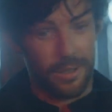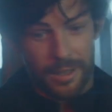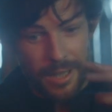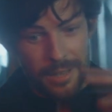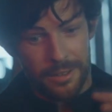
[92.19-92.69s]
The
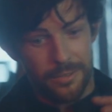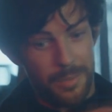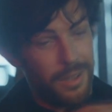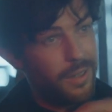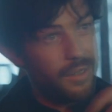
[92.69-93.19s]
collective
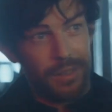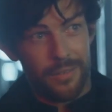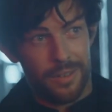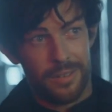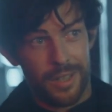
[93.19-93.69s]
immediately
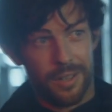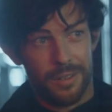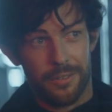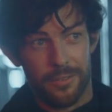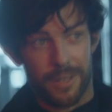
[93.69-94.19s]
severs its link to
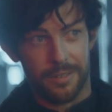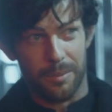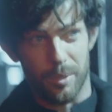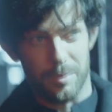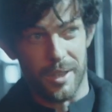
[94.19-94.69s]
the afflicted
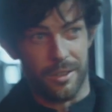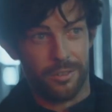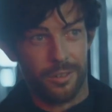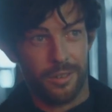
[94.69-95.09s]
population.